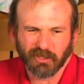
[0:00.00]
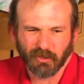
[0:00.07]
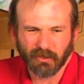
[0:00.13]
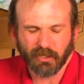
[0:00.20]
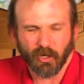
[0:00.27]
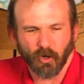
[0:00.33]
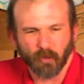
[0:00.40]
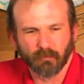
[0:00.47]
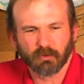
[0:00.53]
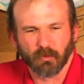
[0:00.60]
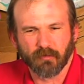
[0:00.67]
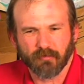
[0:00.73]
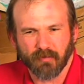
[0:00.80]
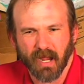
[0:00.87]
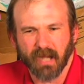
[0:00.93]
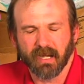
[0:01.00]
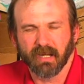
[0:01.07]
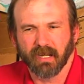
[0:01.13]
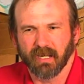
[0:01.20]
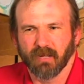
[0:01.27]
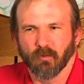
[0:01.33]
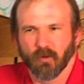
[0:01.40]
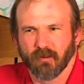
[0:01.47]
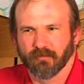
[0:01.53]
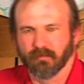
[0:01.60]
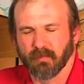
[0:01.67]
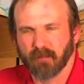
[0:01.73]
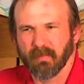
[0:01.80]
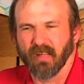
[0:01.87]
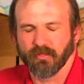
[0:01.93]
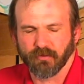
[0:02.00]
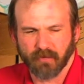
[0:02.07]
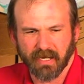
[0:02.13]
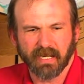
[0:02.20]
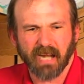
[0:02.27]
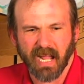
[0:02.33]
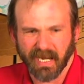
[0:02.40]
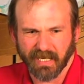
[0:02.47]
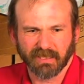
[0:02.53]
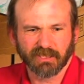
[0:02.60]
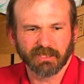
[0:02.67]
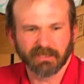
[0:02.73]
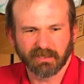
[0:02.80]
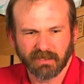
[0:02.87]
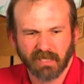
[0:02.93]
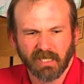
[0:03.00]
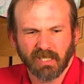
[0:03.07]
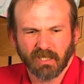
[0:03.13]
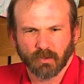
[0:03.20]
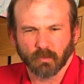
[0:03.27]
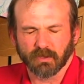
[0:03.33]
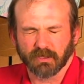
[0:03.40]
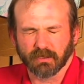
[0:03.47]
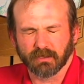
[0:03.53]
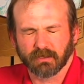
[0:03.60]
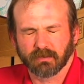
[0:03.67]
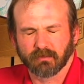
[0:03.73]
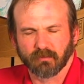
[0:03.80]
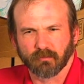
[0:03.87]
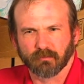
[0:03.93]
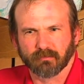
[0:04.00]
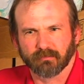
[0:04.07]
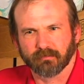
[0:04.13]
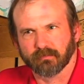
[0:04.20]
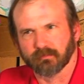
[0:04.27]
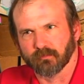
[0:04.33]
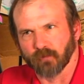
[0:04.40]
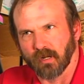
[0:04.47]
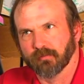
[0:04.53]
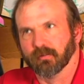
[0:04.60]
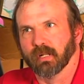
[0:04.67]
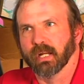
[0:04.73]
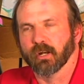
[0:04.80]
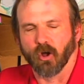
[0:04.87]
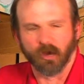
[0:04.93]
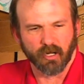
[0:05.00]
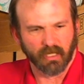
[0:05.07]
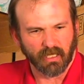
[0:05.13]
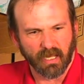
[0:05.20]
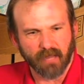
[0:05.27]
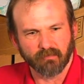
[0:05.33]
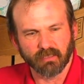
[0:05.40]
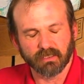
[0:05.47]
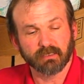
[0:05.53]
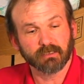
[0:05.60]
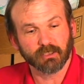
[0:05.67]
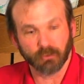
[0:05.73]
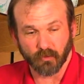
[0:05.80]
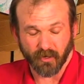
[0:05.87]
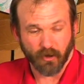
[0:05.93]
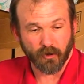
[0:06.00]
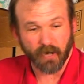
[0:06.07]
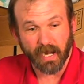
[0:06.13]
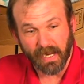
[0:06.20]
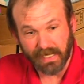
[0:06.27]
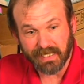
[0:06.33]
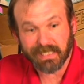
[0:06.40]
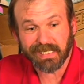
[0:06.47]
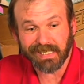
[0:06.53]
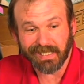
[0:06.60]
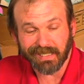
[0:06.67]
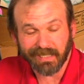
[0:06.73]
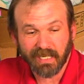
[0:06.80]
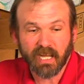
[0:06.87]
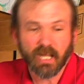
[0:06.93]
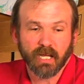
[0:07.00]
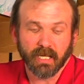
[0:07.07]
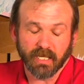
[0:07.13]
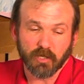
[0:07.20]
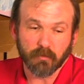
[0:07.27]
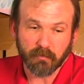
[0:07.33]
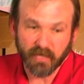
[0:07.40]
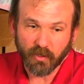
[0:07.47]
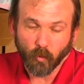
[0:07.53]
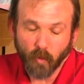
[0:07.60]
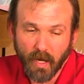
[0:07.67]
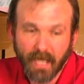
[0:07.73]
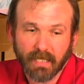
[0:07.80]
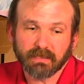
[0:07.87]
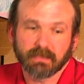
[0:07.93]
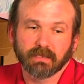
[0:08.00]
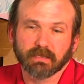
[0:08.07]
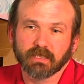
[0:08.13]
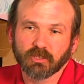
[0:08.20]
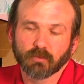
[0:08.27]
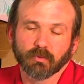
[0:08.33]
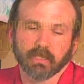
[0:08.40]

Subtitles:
older homes, we're finding anywhere from about 3 to 9 inches, which is roughly an R11 to an R19. In the Midwest, in this